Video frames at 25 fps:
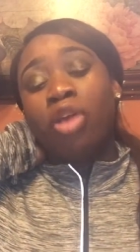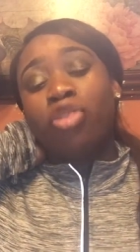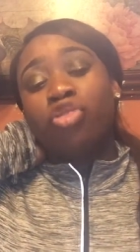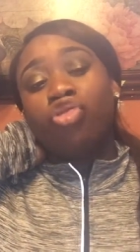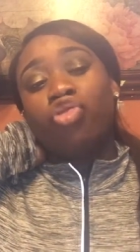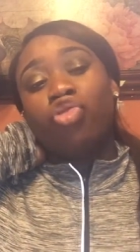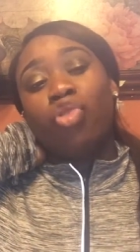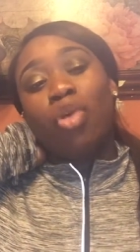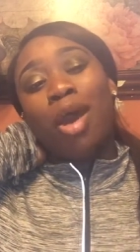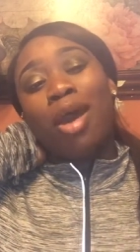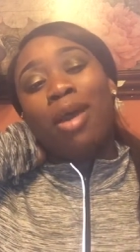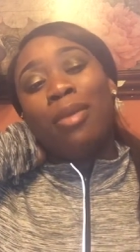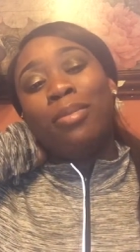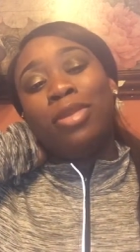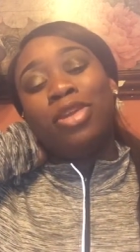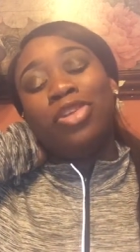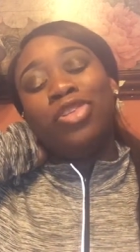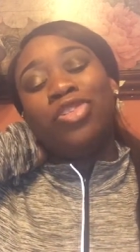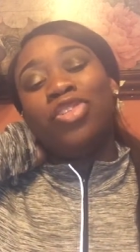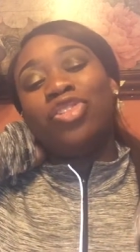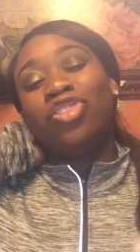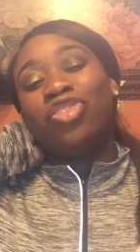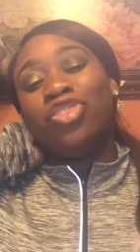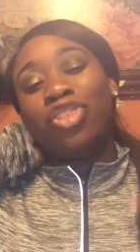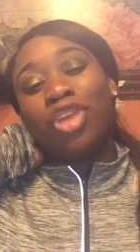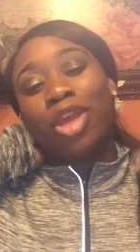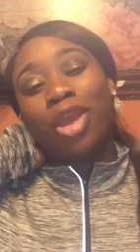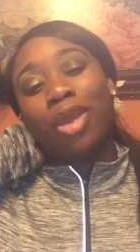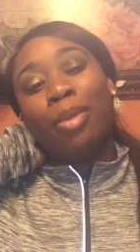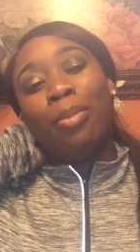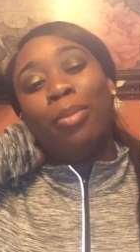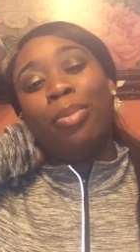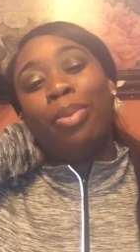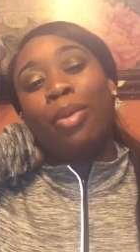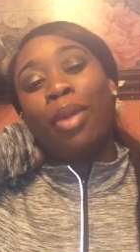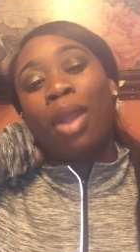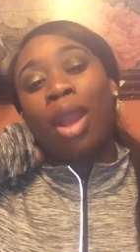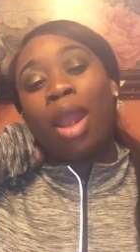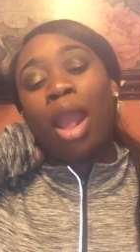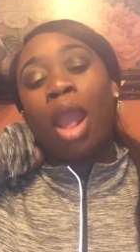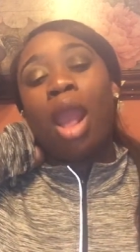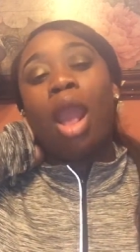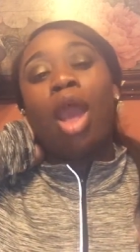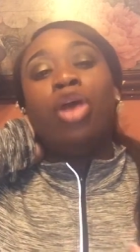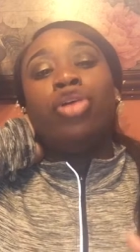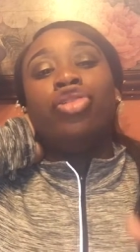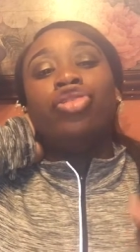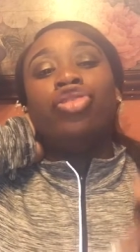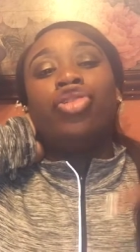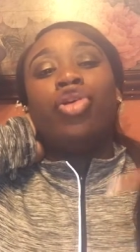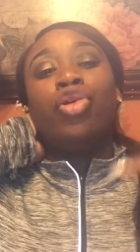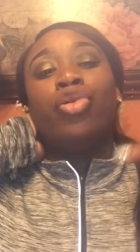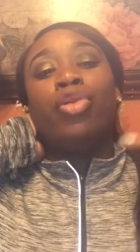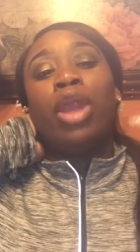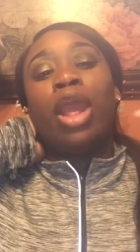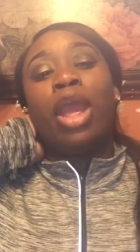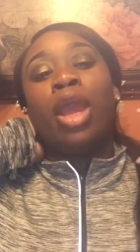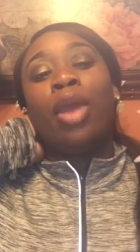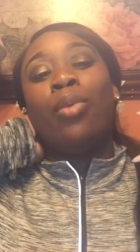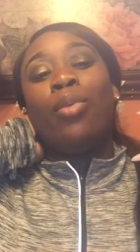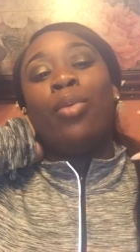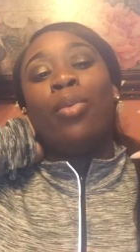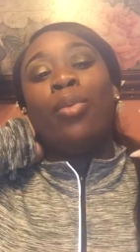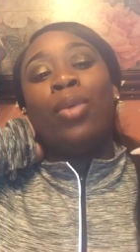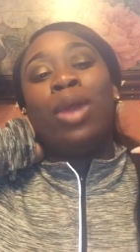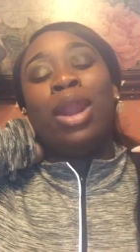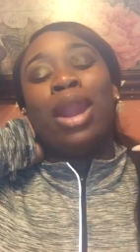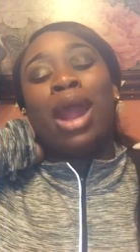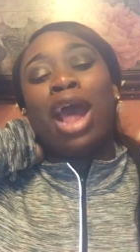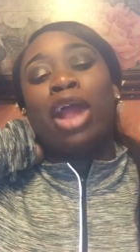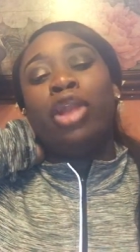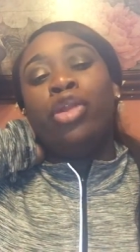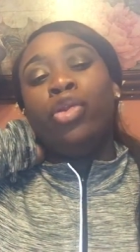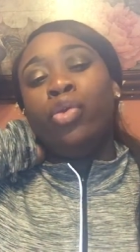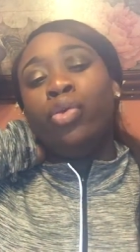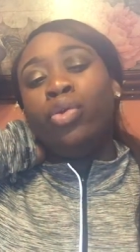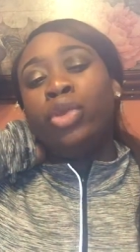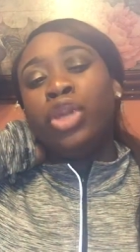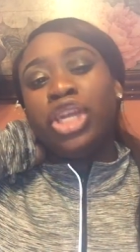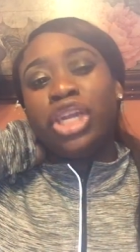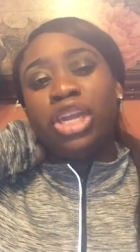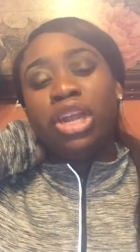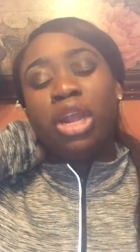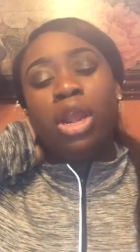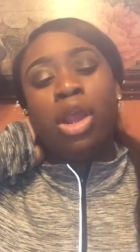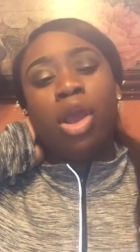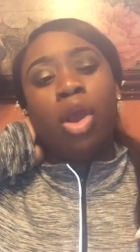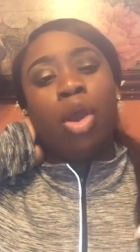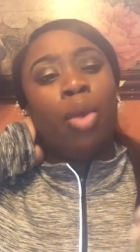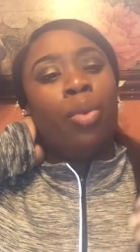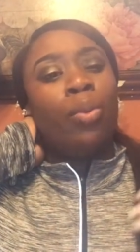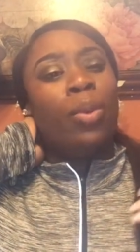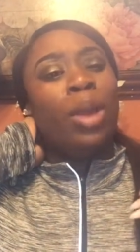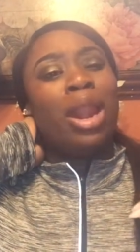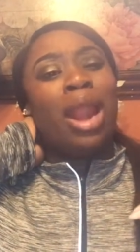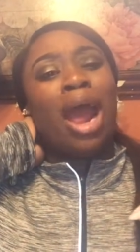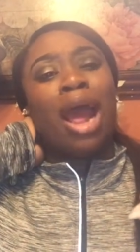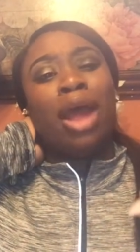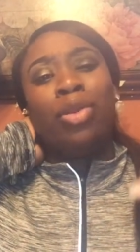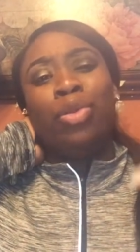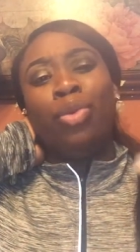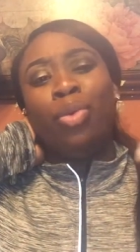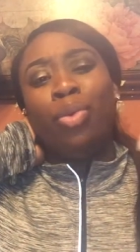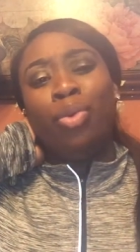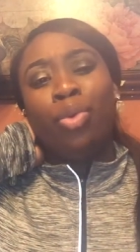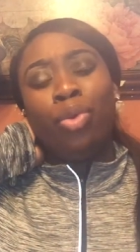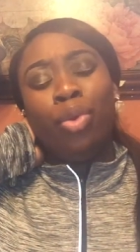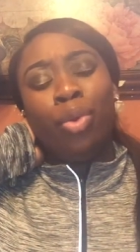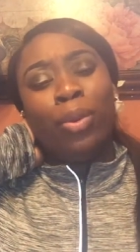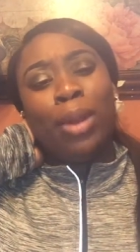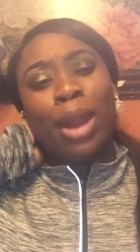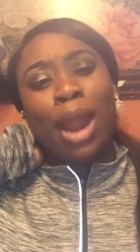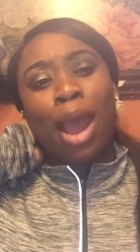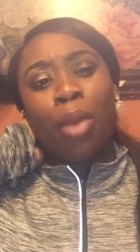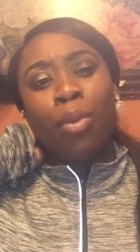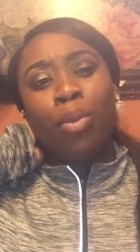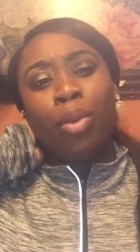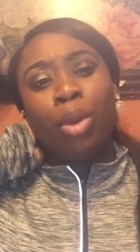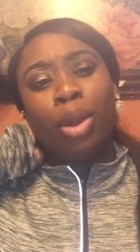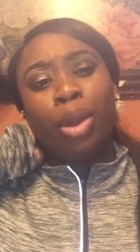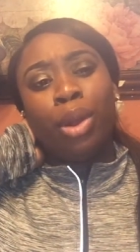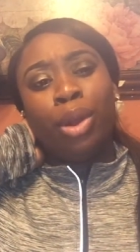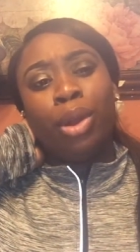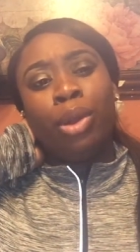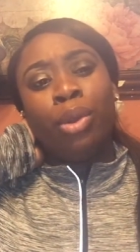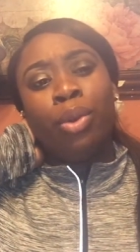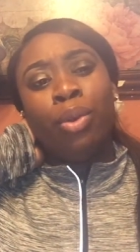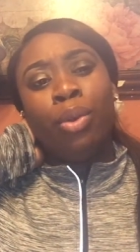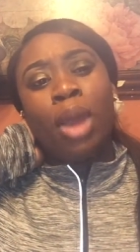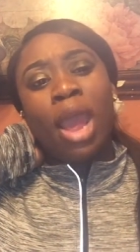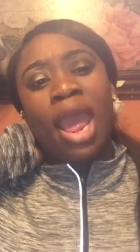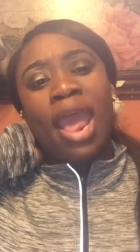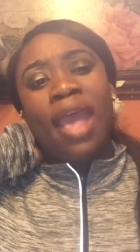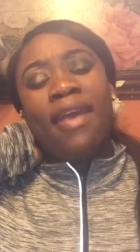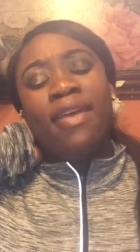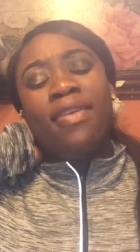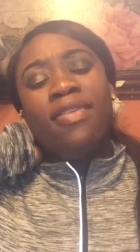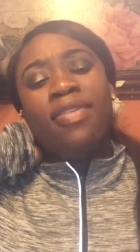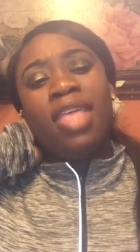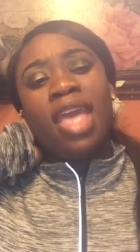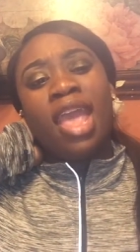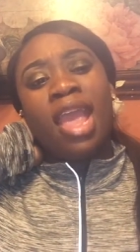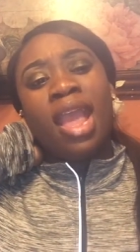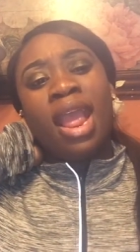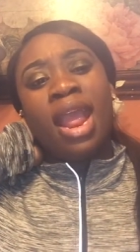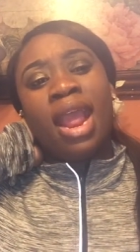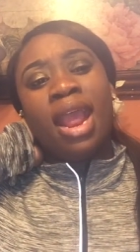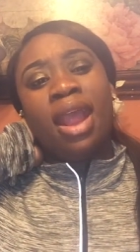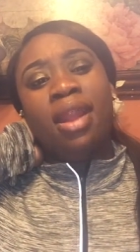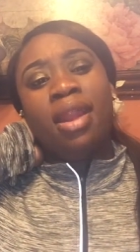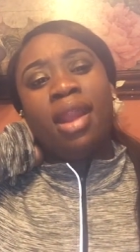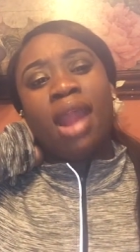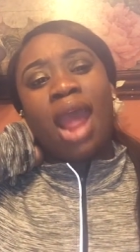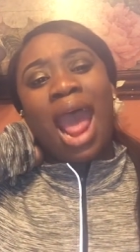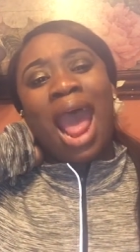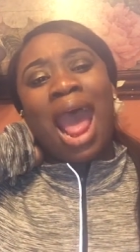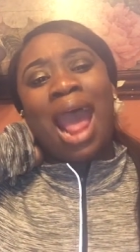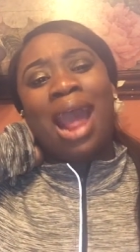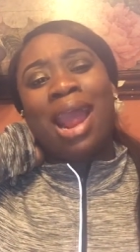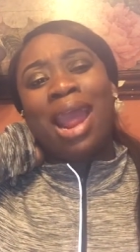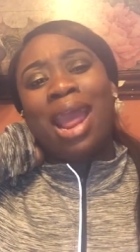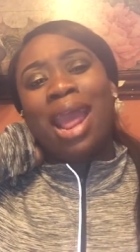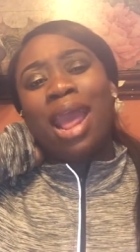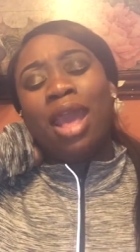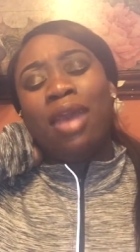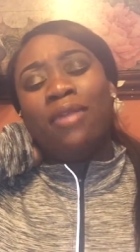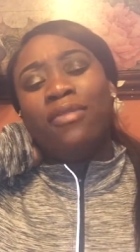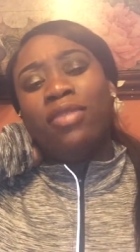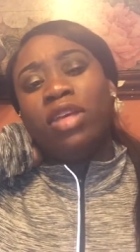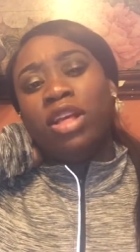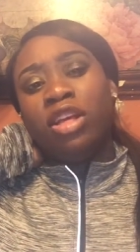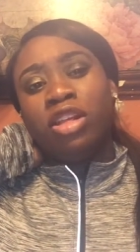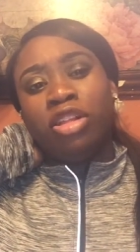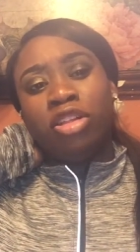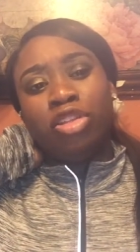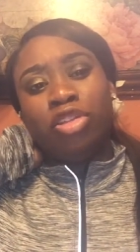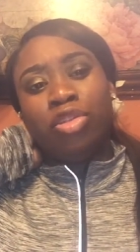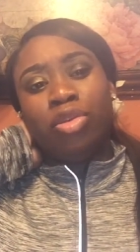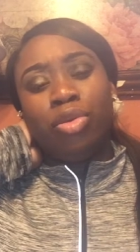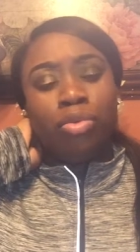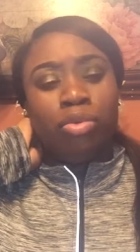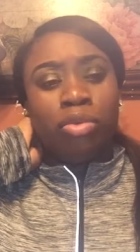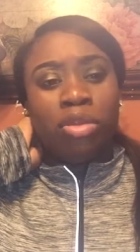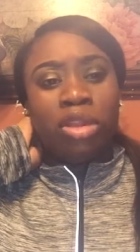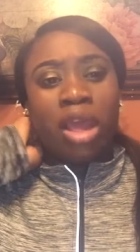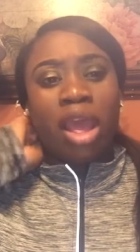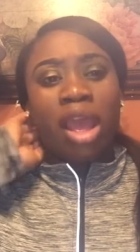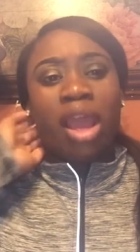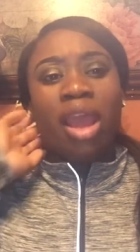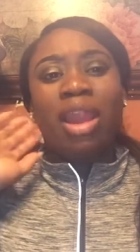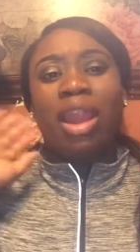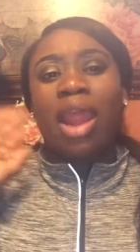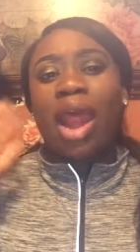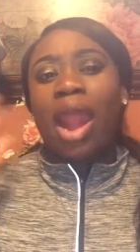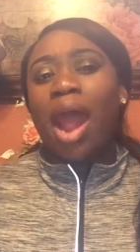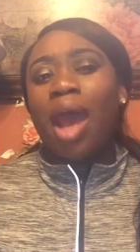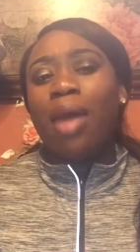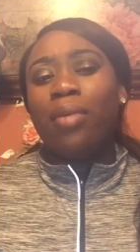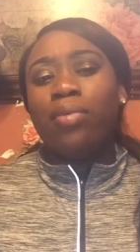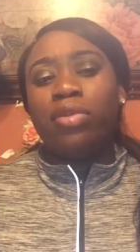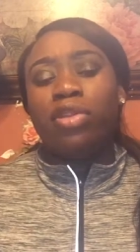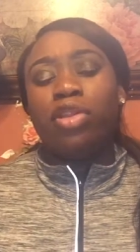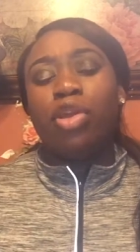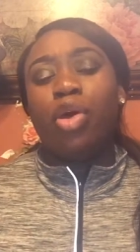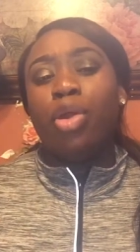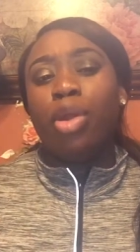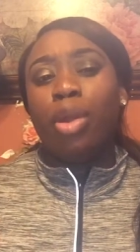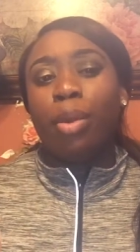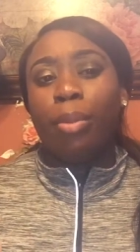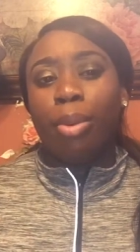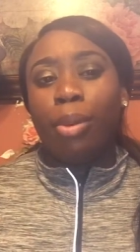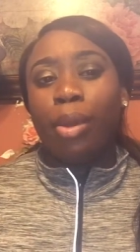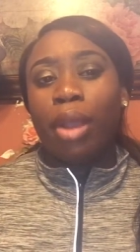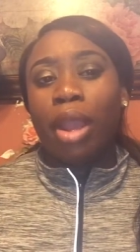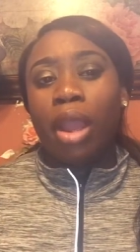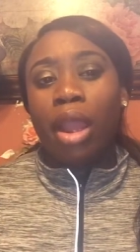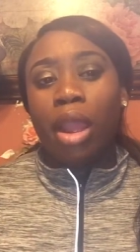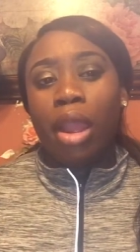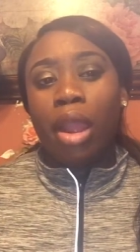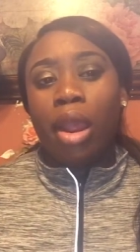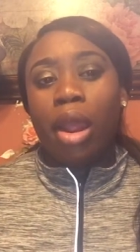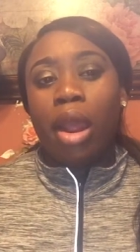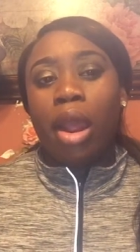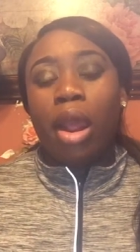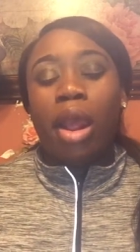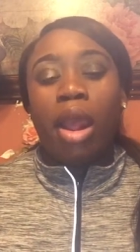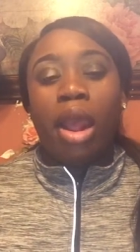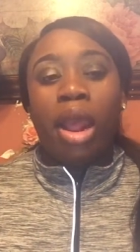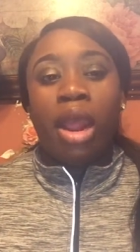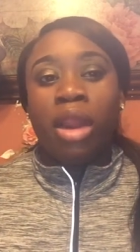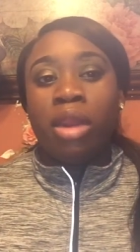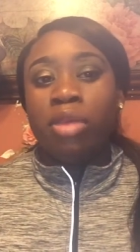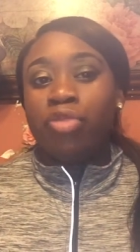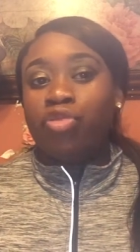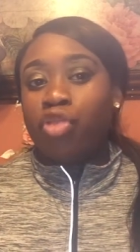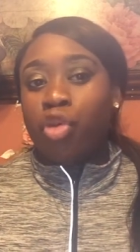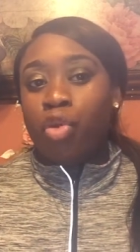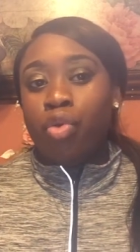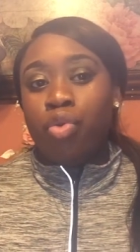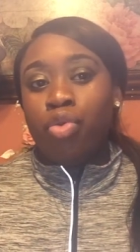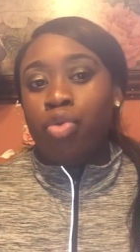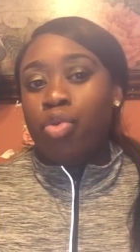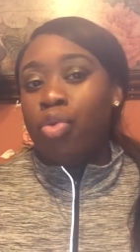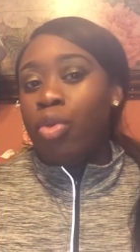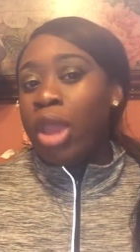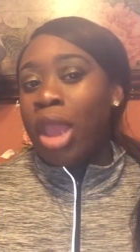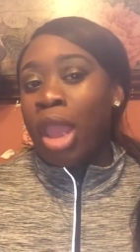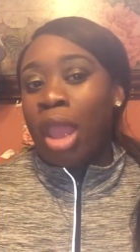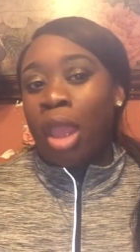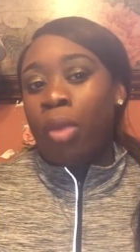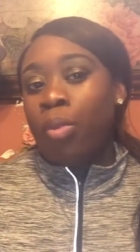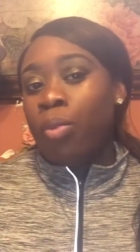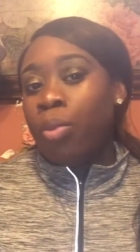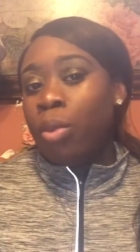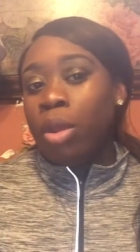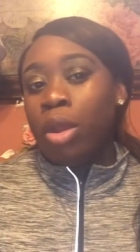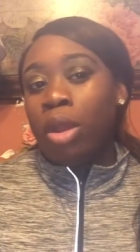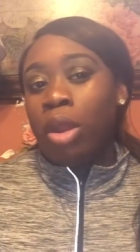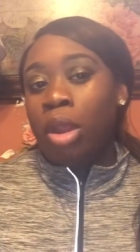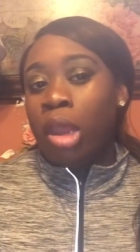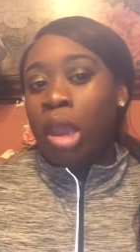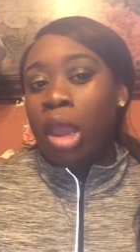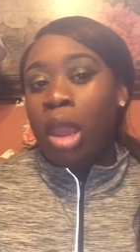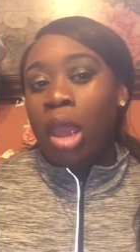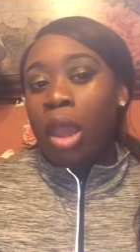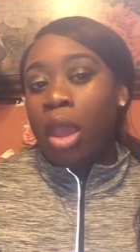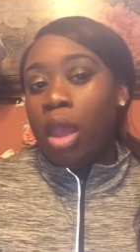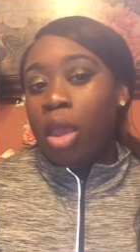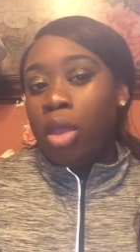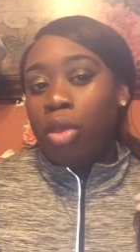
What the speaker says: So I'm gonna just say a break. So then when I do cheat or when I do what I want to do, then I can have an excuse that I was on the break, and so you can't really,